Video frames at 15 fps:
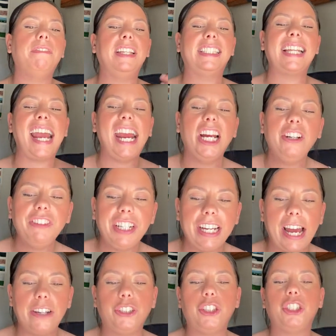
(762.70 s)
this airy
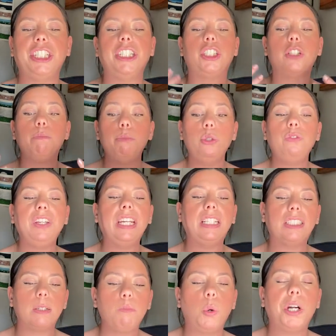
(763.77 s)
energy to moving
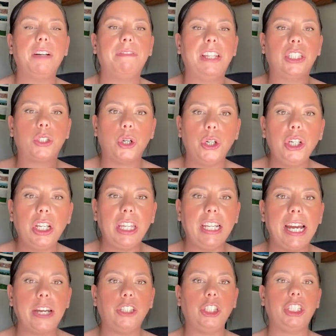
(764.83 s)
into more of this
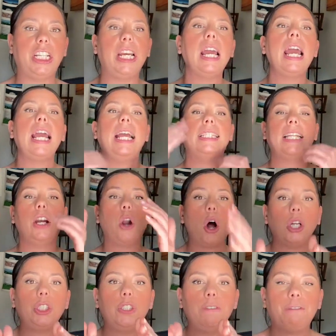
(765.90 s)
earthly energy is that it
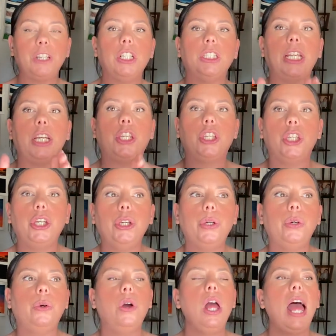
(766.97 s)
also feels like
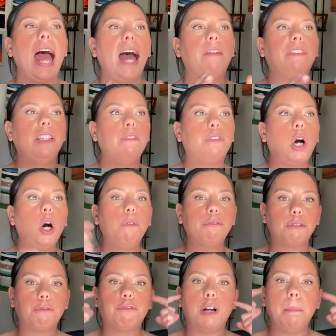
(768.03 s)
you have evolved
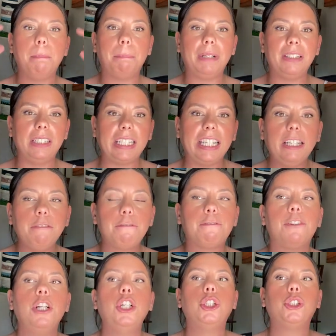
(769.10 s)
from belief
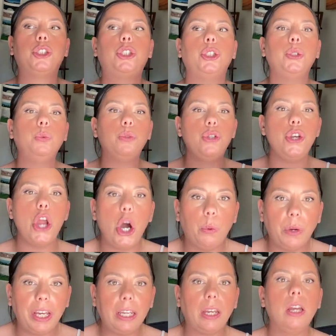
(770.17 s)
to
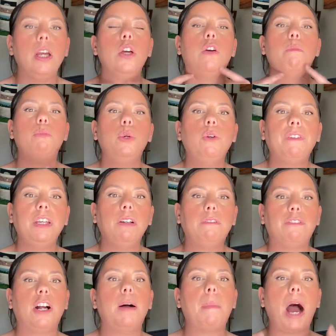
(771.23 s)
knowing. Moving
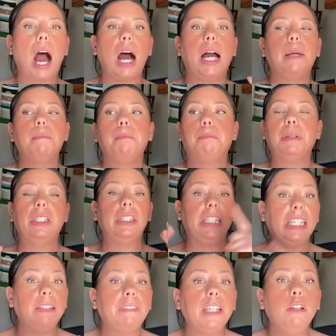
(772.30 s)
from I'm
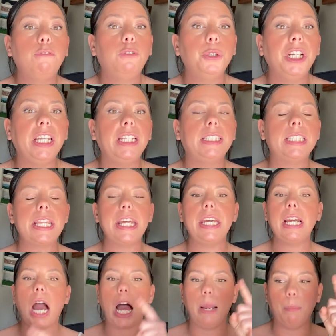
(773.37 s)
believing for this
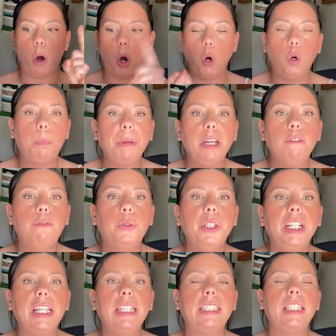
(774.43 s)
thing, I'm hoping
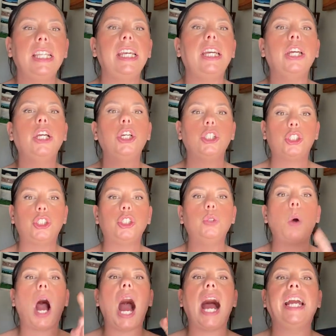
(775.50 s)
for this thing,
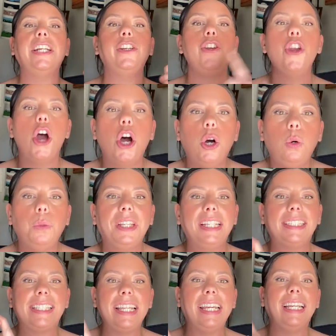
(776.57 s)
to I know
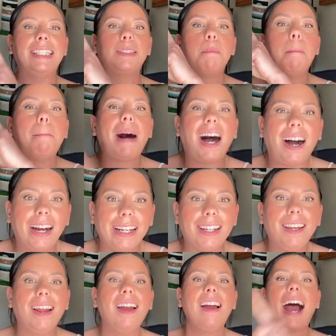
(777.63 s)
this thing is
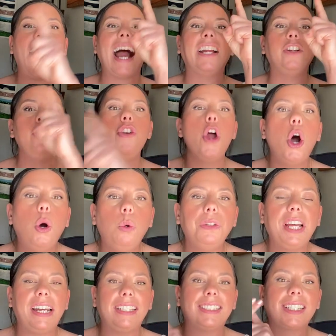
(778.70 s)
mine. I know
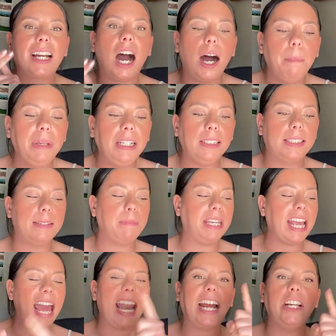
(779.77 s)
that it's coming to
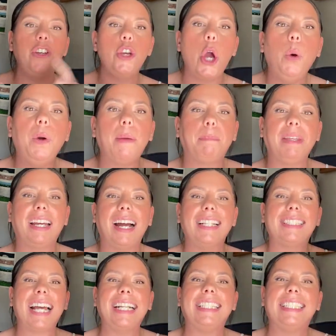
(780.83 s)
me, and I know it
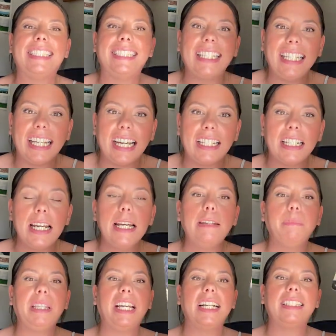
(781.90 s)
because I see it,
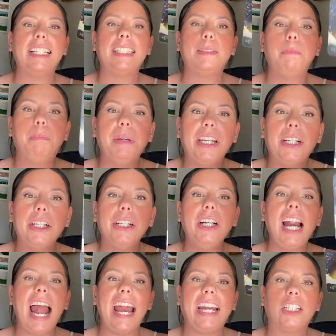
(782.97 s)
because it's
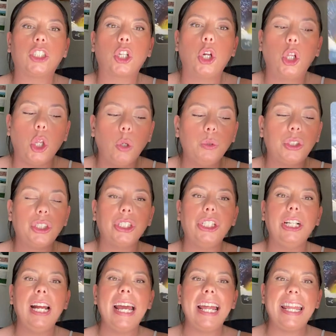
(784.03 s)
bigger and
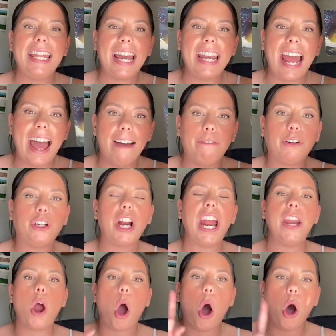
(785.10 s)
closer than ever.
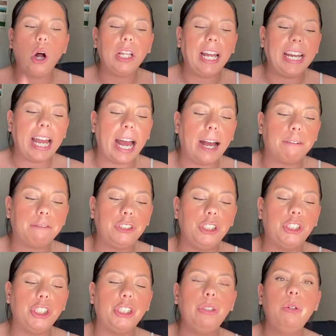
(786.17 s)
And all I have to
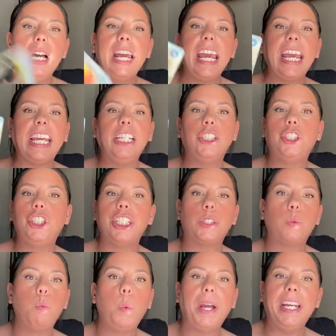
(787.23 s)
do is
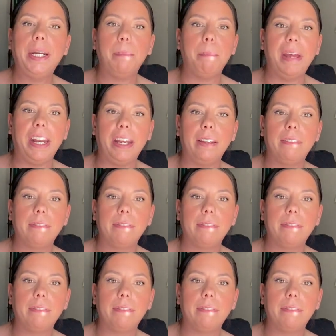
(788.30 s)
just wait a minute.